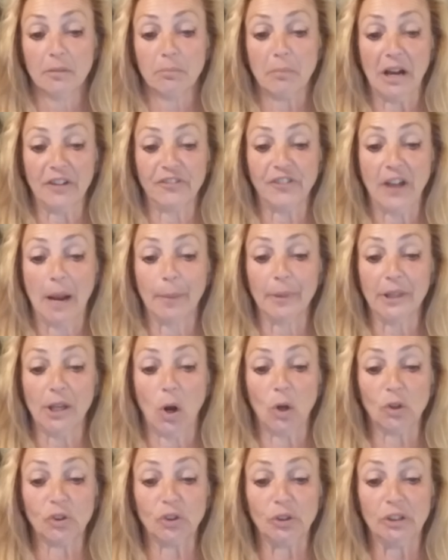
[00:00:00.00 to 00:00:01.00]
My family
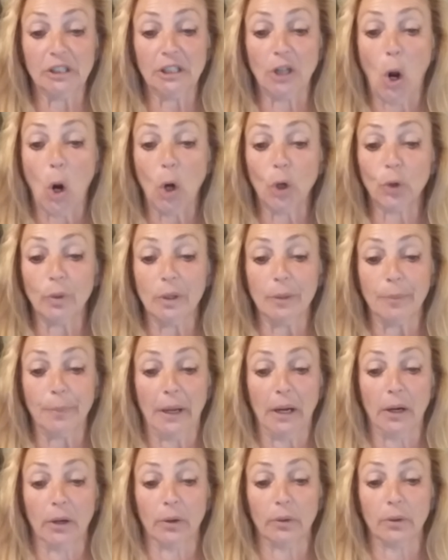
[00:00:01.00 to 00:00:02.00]
also did artery
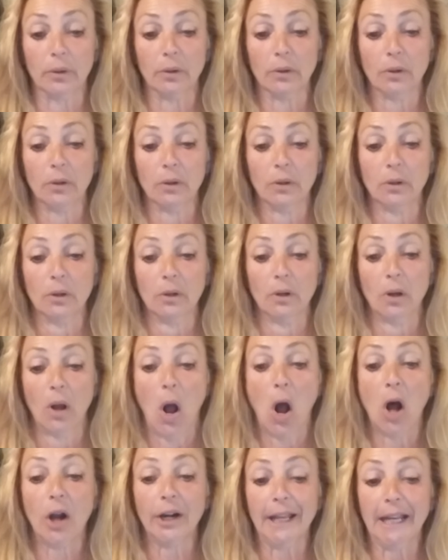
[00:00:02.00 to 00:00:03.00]
repair
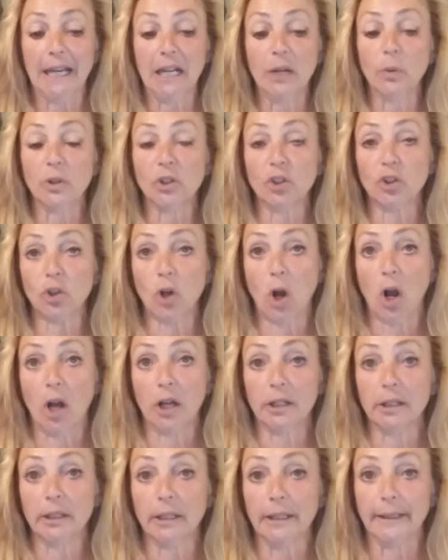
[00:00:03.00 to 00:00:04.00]
on anyone
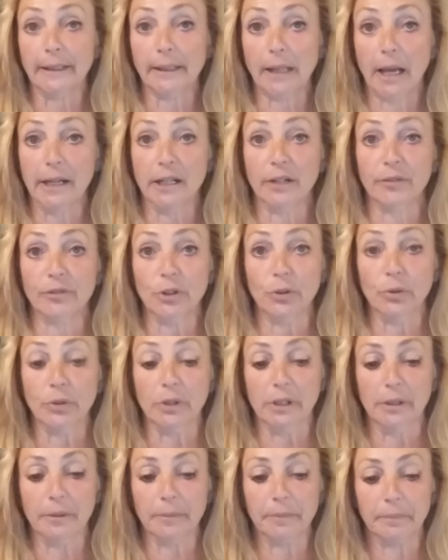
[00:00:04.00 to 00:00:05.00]
shot in the line of
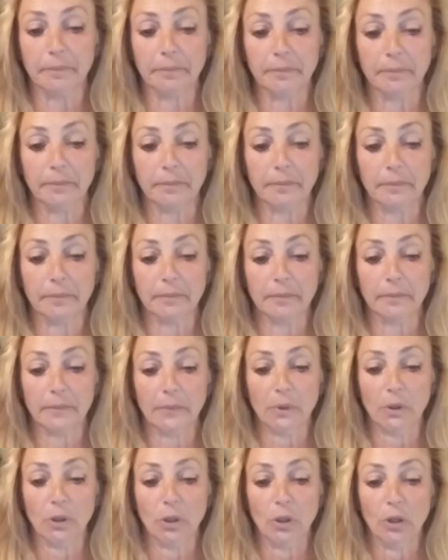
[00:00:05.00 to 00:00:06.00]
duty.
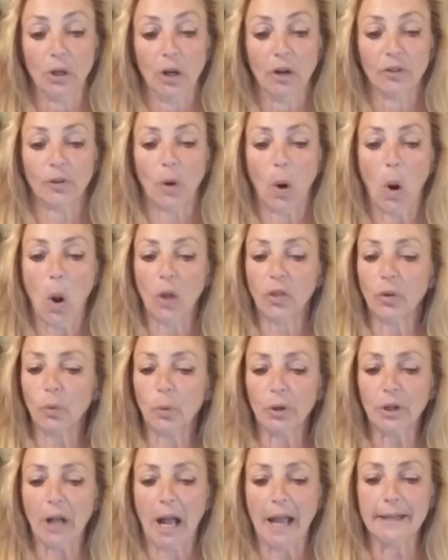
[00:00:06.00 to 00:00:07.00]
For all the
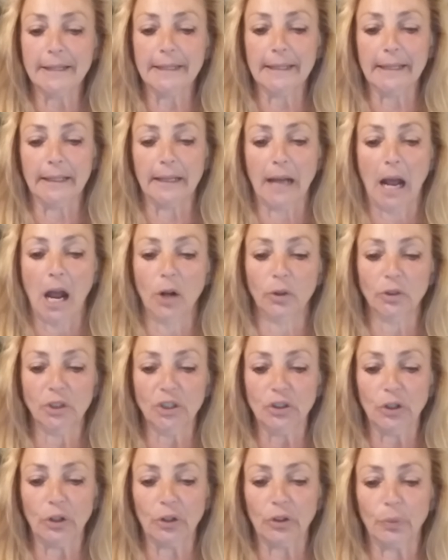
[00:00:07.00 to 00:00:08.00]
work I did, I
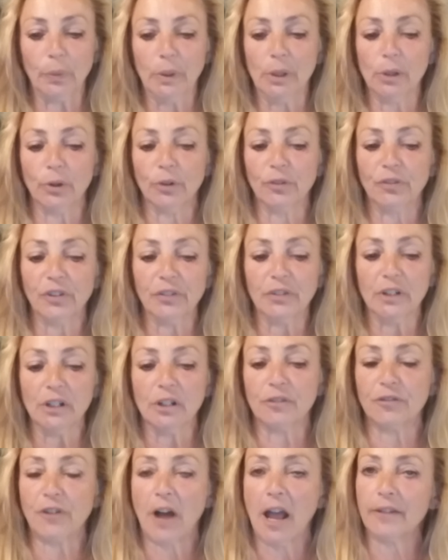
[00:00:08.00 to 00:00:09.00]
only took $350
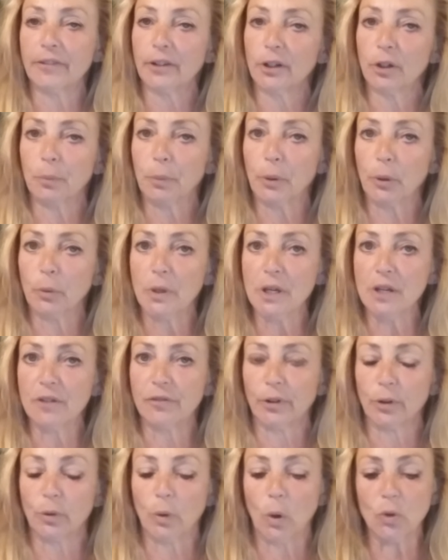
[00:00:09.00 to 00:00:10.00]
to $500 per week
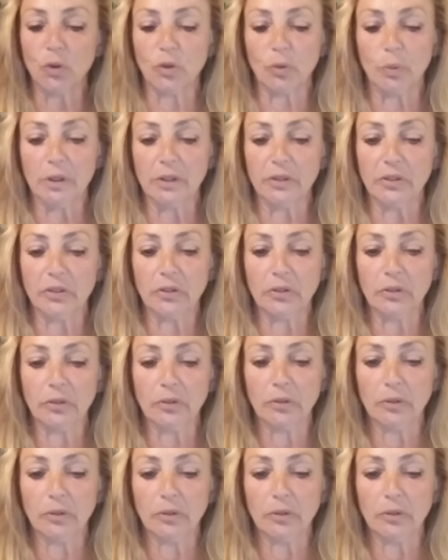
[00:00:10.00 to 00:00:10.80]
for groceries.